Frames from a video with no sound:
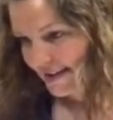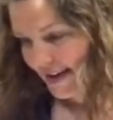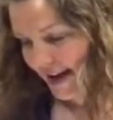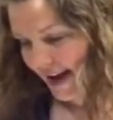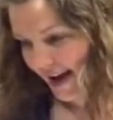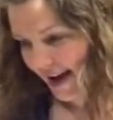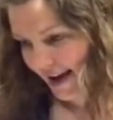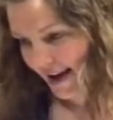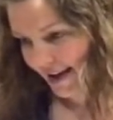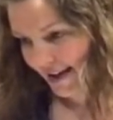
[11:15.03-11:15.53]

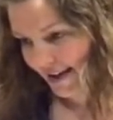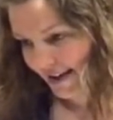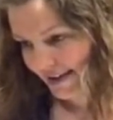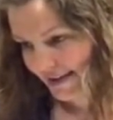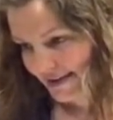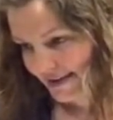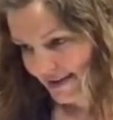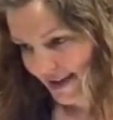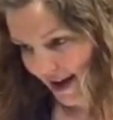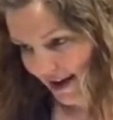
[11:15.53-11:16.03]

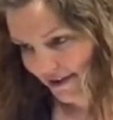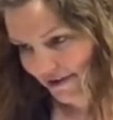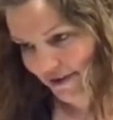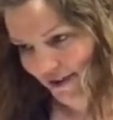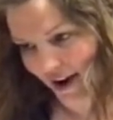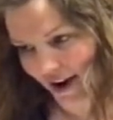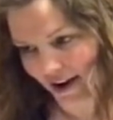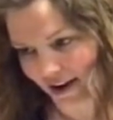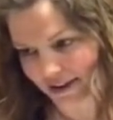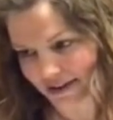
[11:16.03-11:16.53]

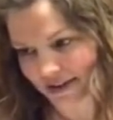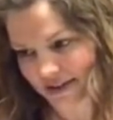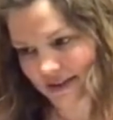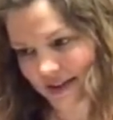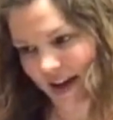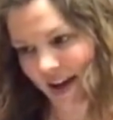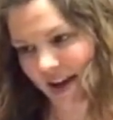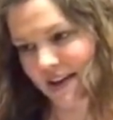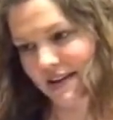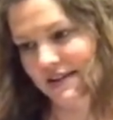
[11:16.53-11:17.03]
Takfaalt
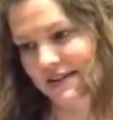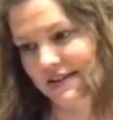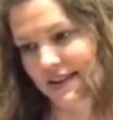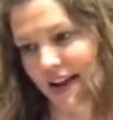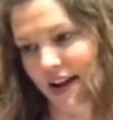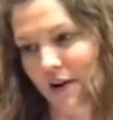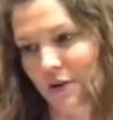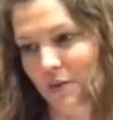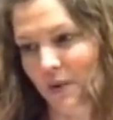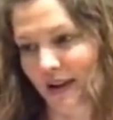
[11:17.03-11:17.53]
says,
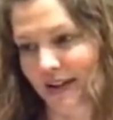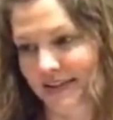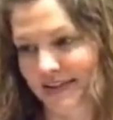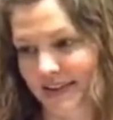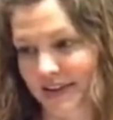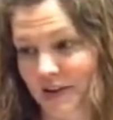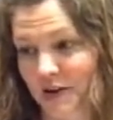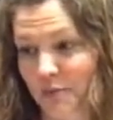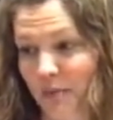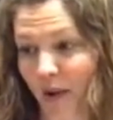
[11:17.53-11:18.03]
what's
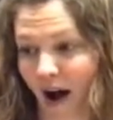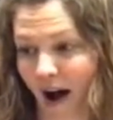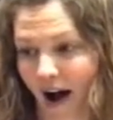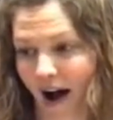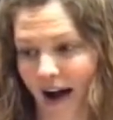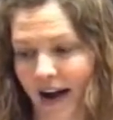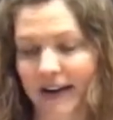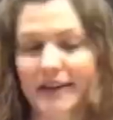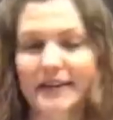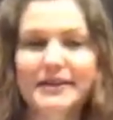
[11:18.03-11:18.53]
in the
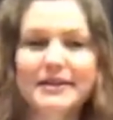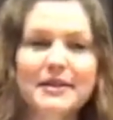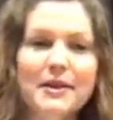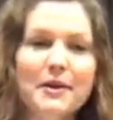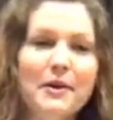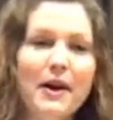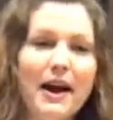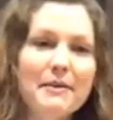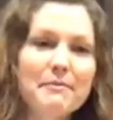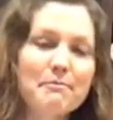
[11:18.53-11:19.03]
pot?
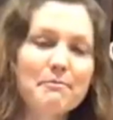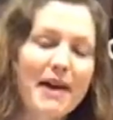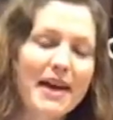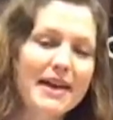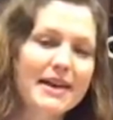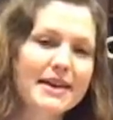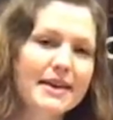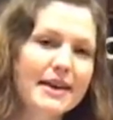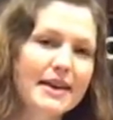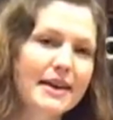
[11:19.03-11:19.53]
So I'm
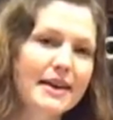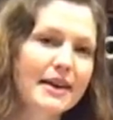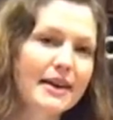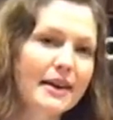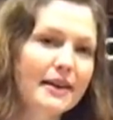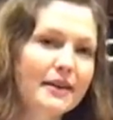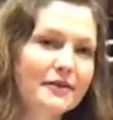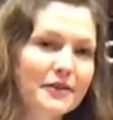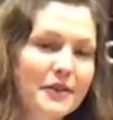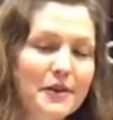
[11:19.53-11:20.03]

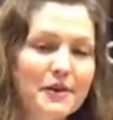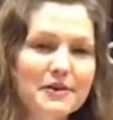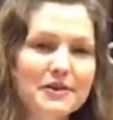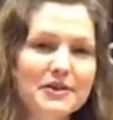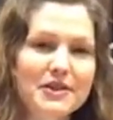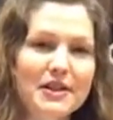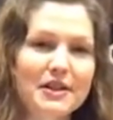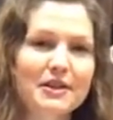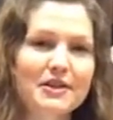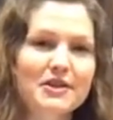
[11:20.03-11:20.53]
making, for
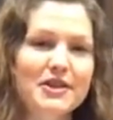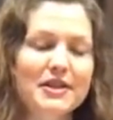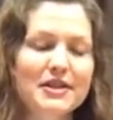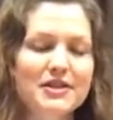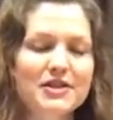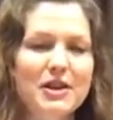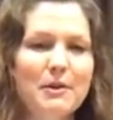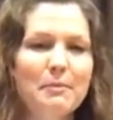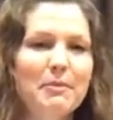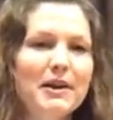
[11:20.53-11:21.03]
those that are
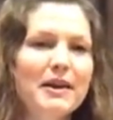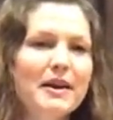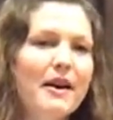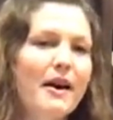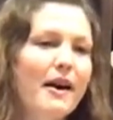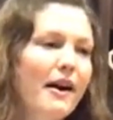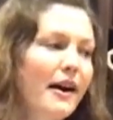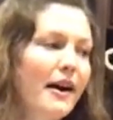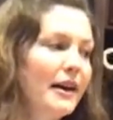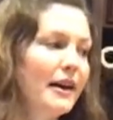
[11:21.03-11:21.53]
just jumping
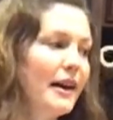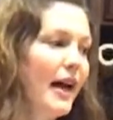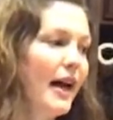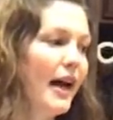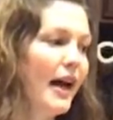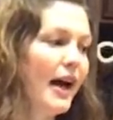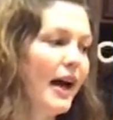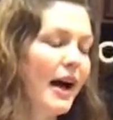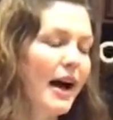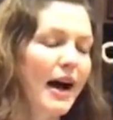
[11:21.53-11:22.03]
on,
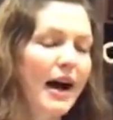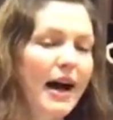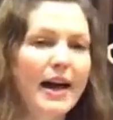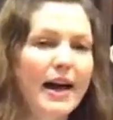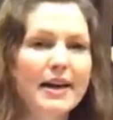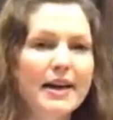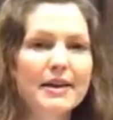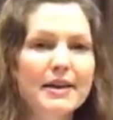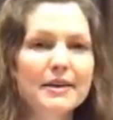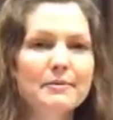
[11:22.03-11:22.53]

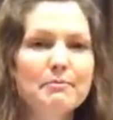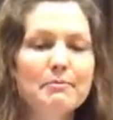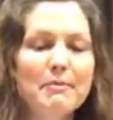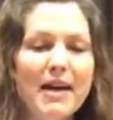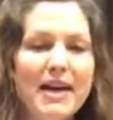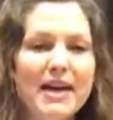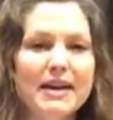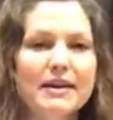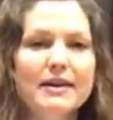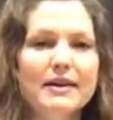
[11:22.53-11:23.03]
I
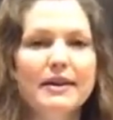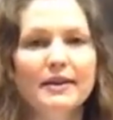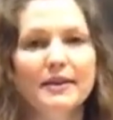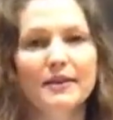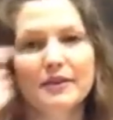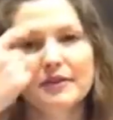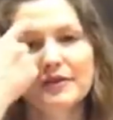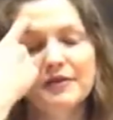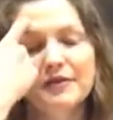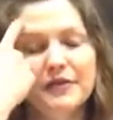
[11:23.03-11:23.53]
make
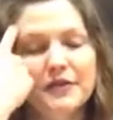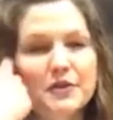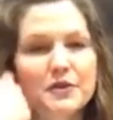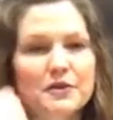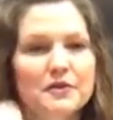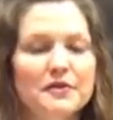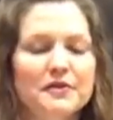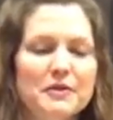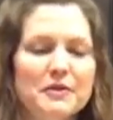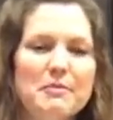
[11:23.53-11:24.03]

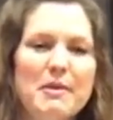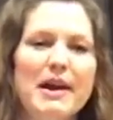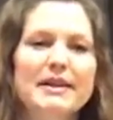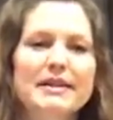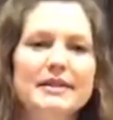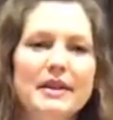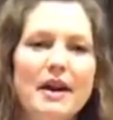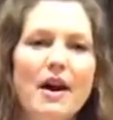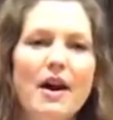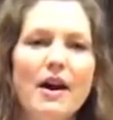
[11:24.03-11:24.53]
food for my
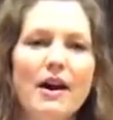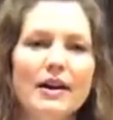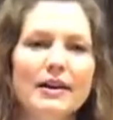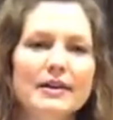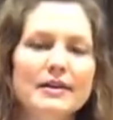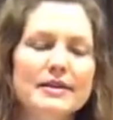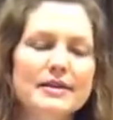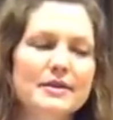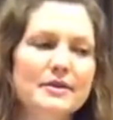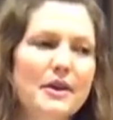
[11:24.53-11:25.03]

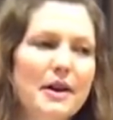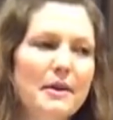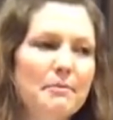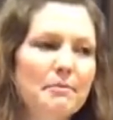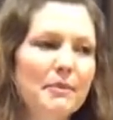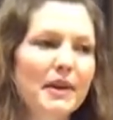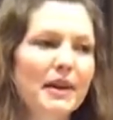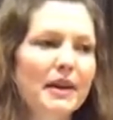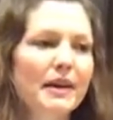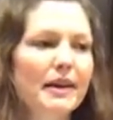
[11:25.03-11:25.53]
dogs, so I'm
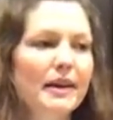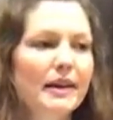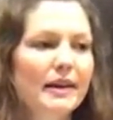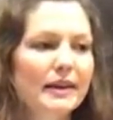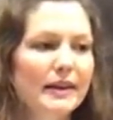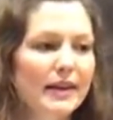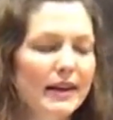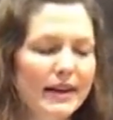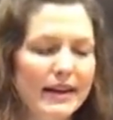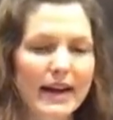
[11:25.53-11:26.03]

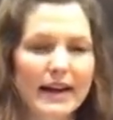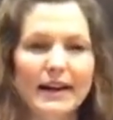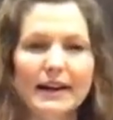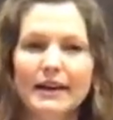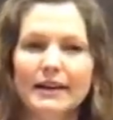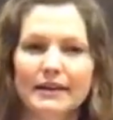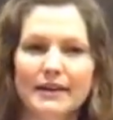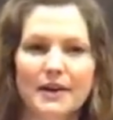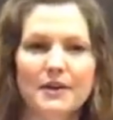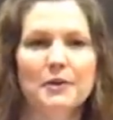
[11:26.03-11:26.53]

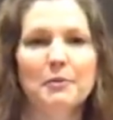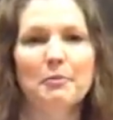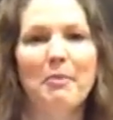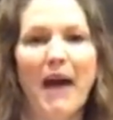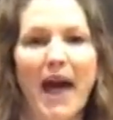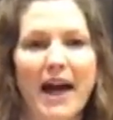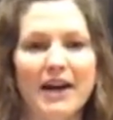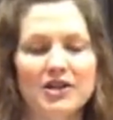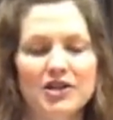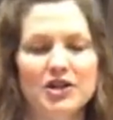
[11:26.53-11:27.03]
getting another
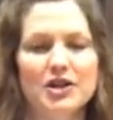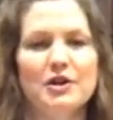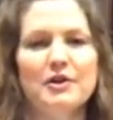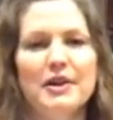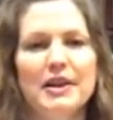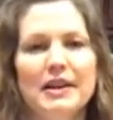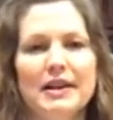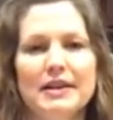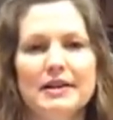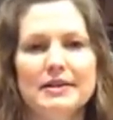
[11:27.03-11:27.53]
batch
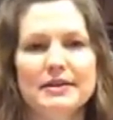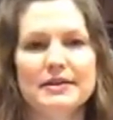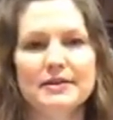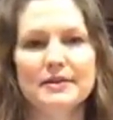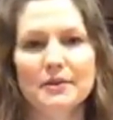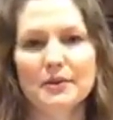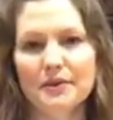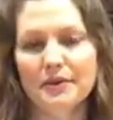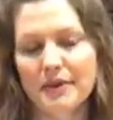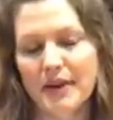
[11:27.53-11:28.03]
going because
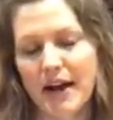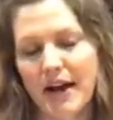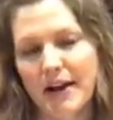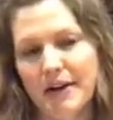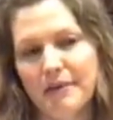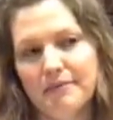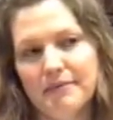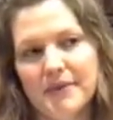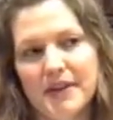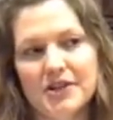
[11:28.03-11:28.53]

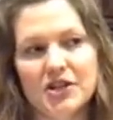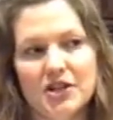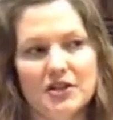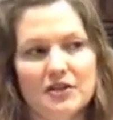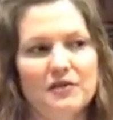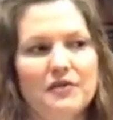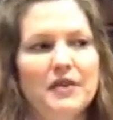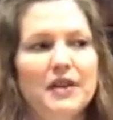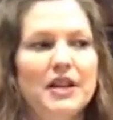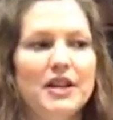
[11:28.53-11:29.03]
they
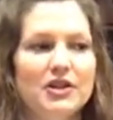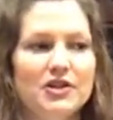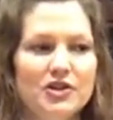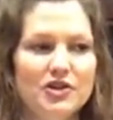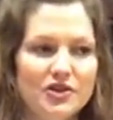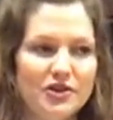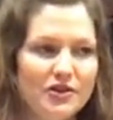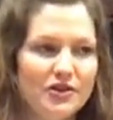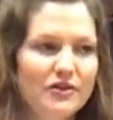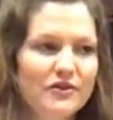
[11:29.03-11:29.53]
just
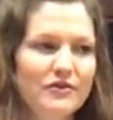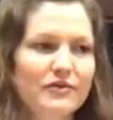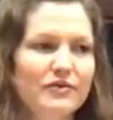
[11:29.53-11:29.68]
finished